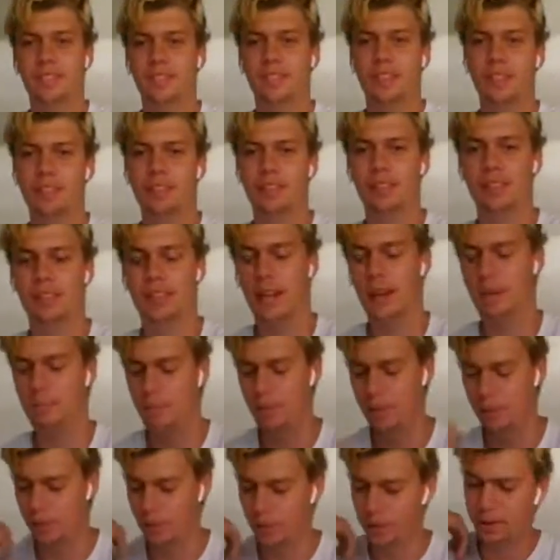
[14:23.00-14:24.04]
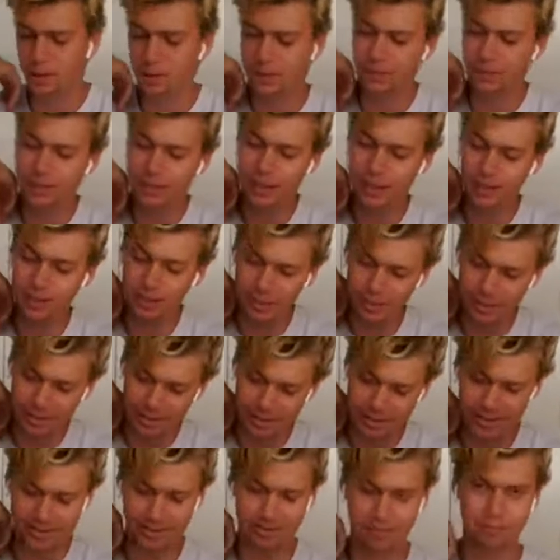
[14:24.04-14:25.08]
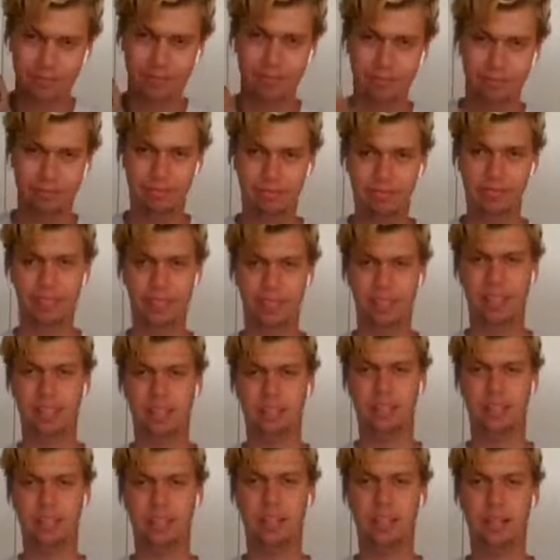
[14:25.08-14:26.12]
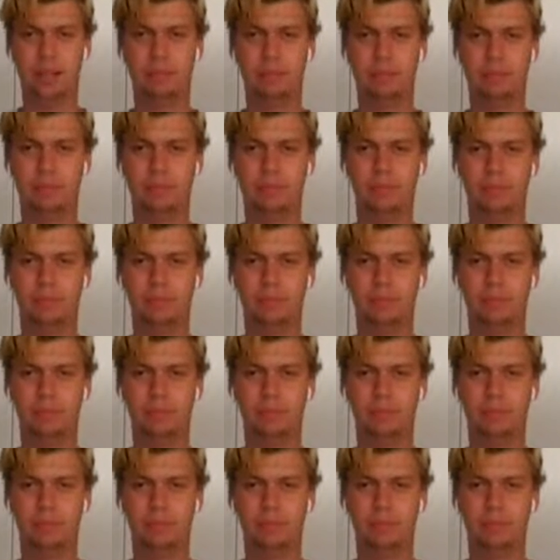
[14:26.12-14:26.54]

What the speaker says: It was a lot bigger. Now it's healing up.